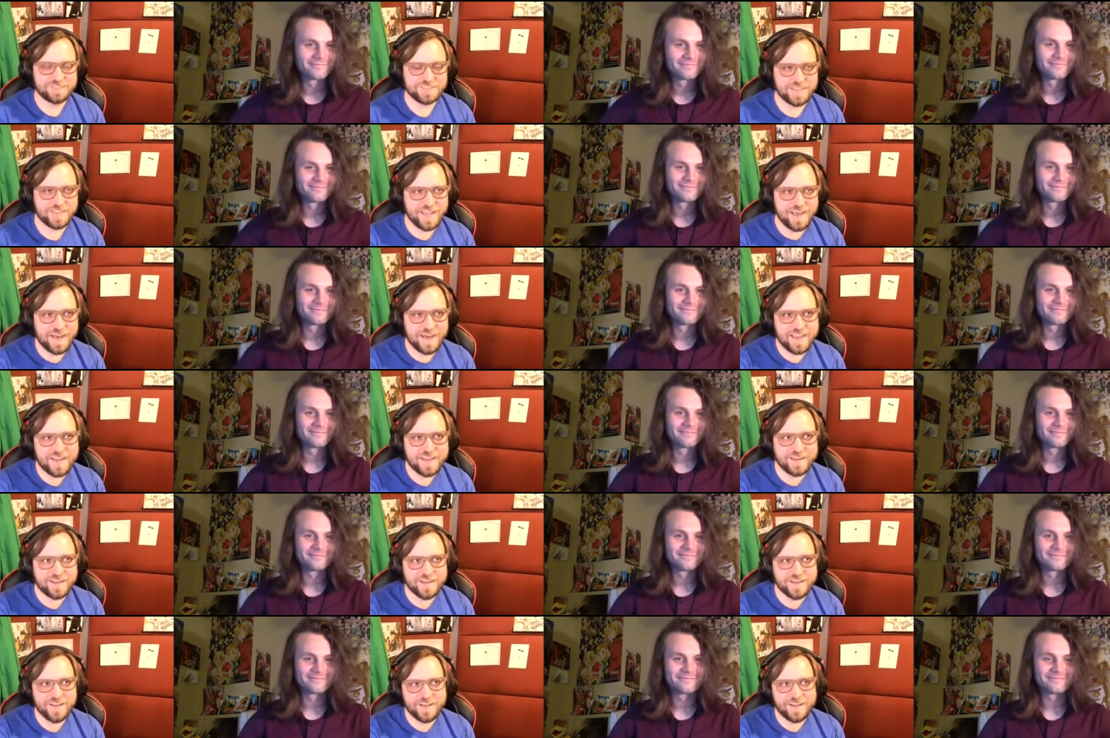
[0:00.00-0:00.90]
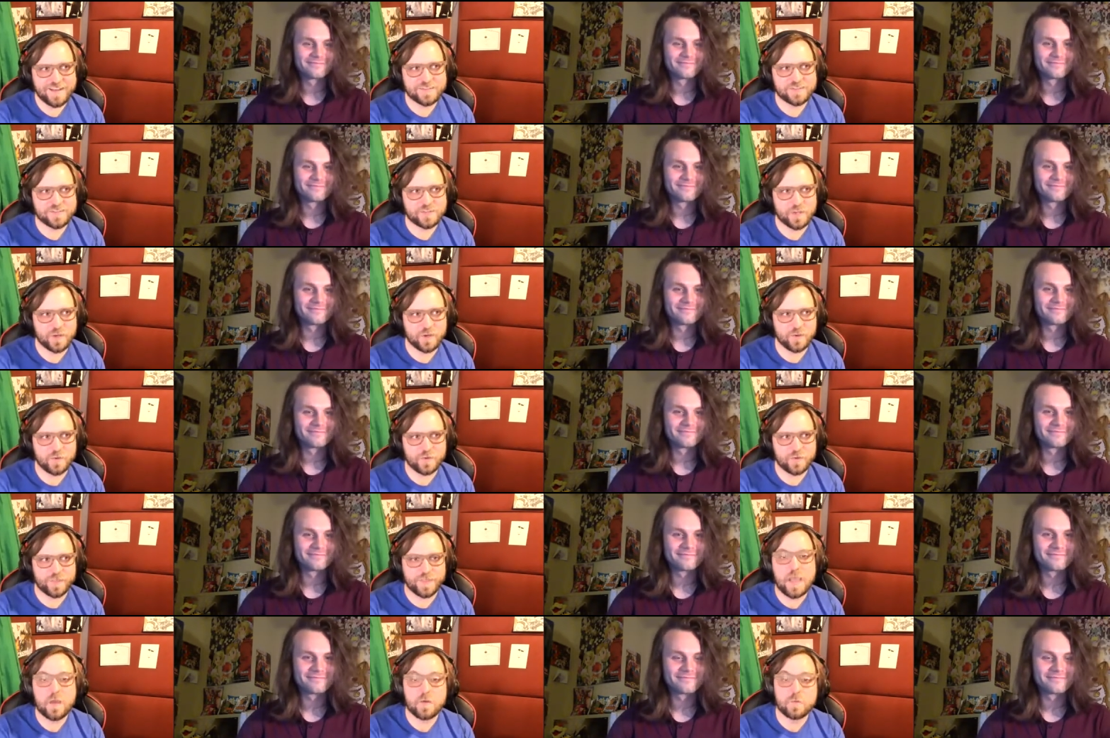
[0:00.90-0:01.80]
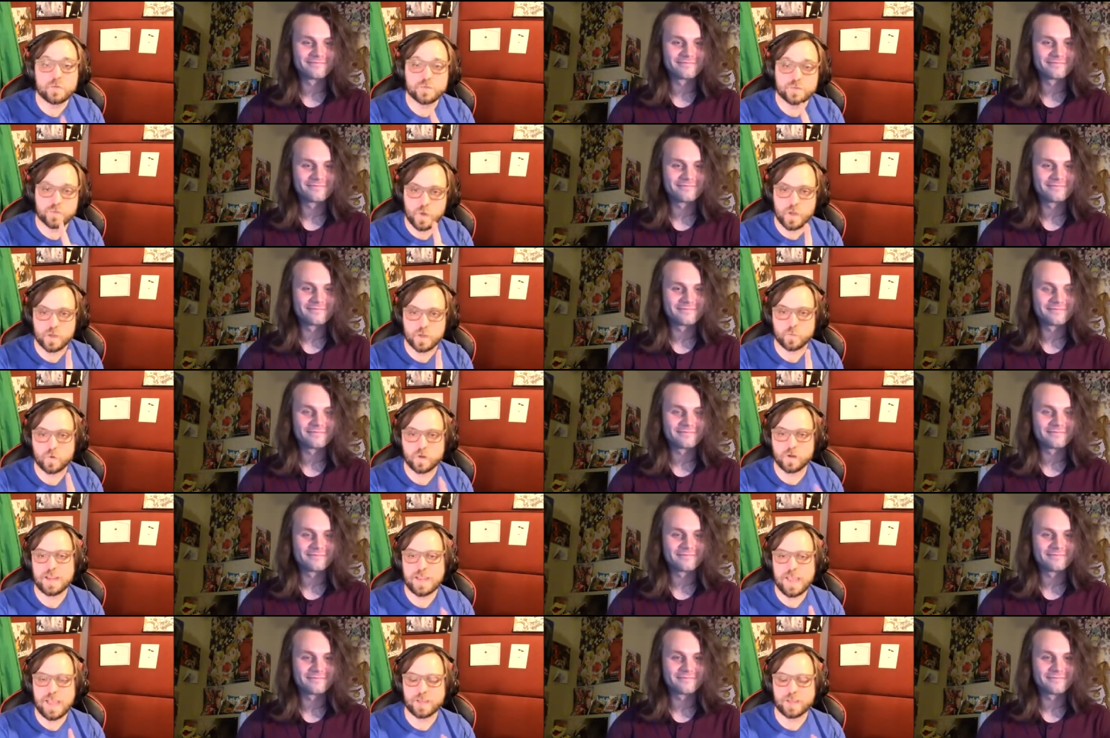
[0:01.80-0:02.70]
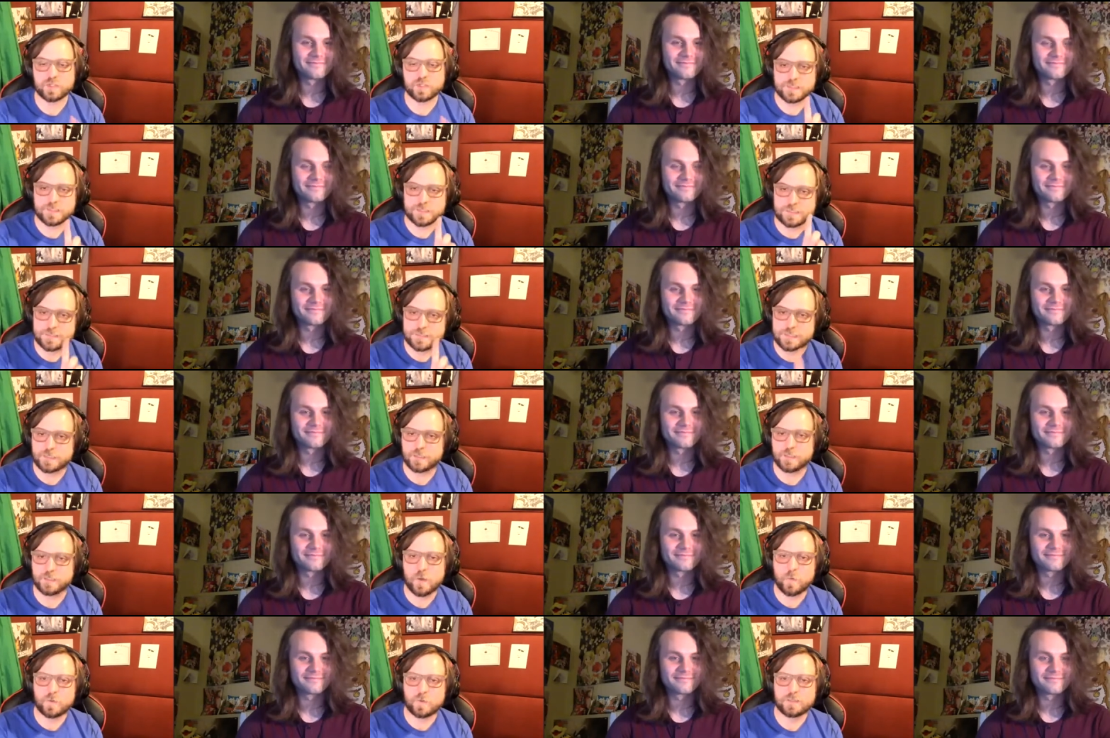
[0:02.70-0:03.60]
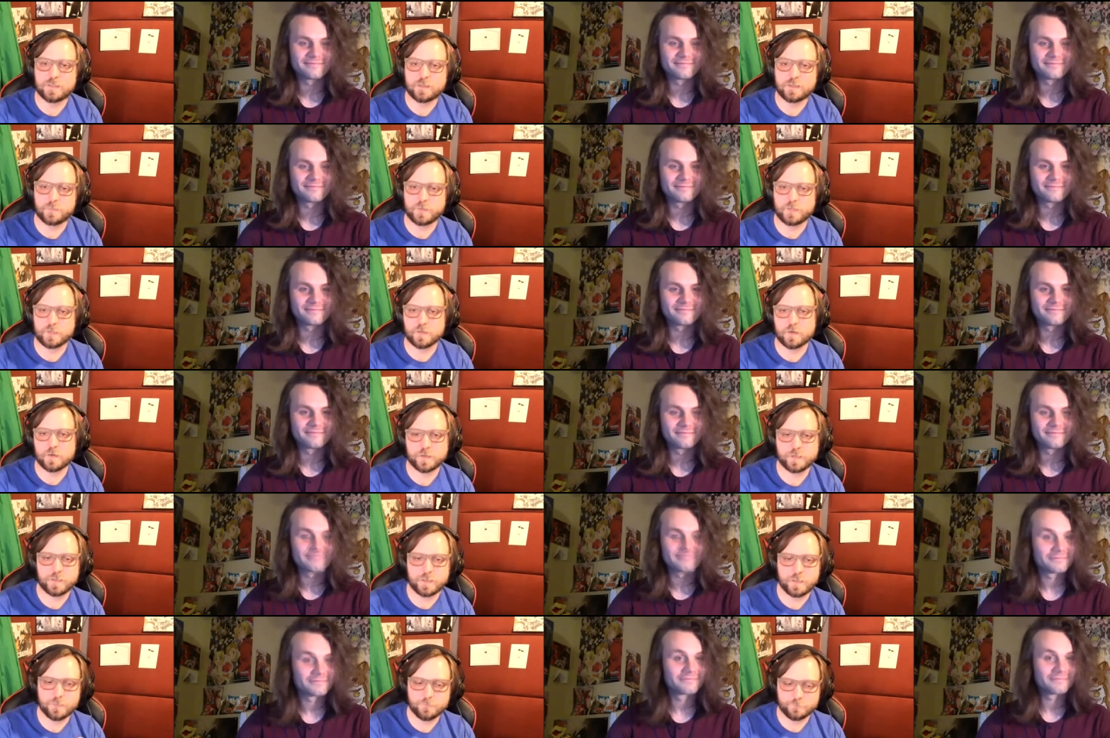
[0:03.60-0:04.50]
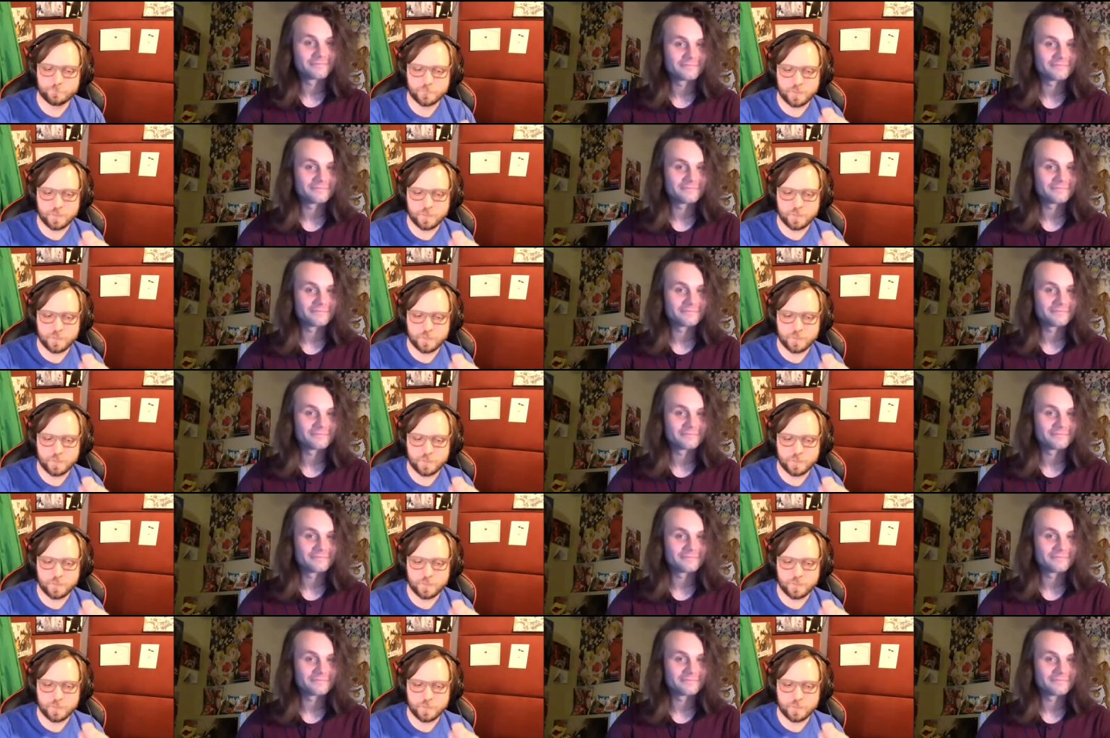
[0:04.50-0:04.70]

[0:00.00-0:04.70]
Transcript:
Speaker 1: I uh, so that was one where I actually did know a little bit going in.